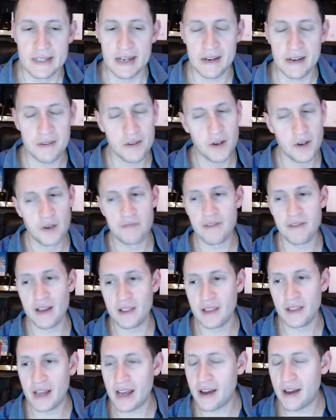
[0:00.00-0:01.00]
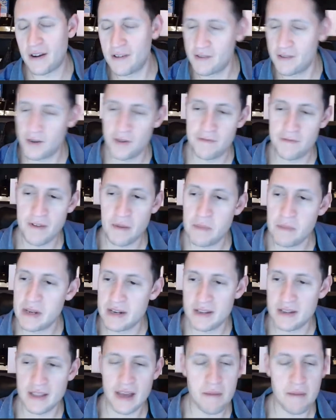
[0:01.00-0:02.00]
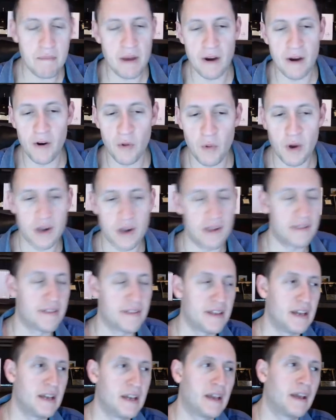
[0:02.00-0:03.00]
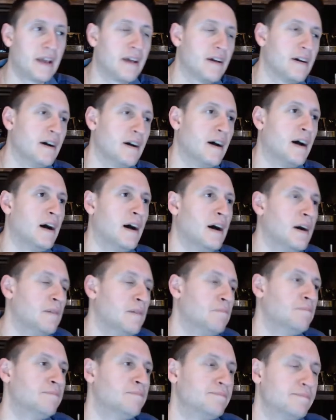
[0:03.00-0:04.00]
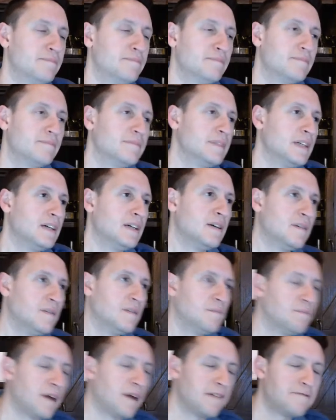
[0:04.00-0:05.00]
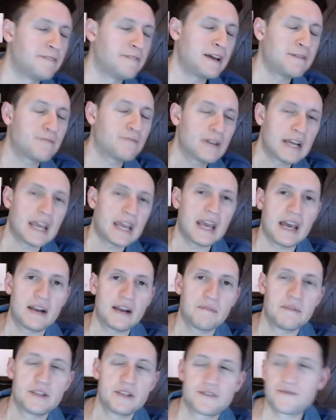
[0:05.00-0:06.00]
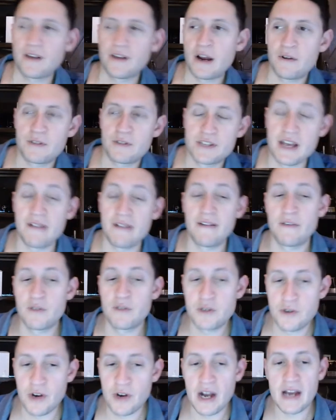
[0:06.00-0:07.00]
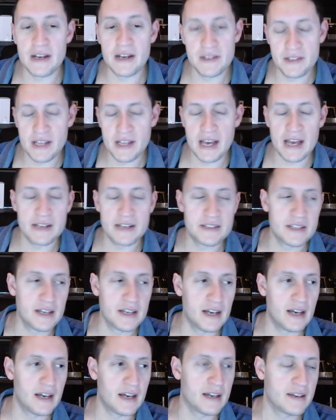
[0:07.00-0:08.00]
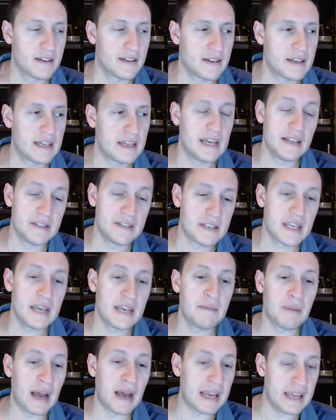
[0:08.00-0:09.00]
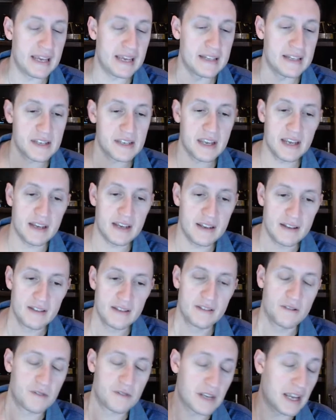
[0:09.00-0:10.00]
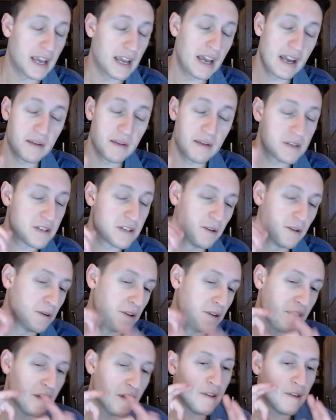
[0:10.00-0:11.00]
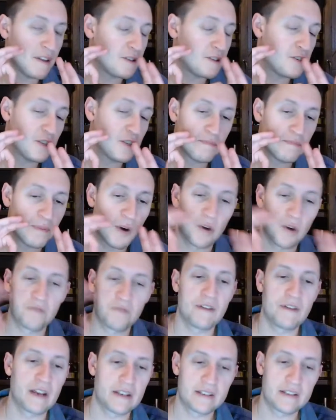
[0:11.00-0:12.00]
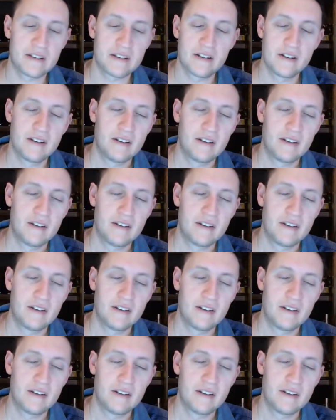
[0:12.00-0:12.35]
I don't know if I like. I don't know if I'm into that marijuana thing. Um, my favorite cannabis fragrance I've ever tried is that uh, Kinski by Kinski. There's a cannabis note in there that's just perfect.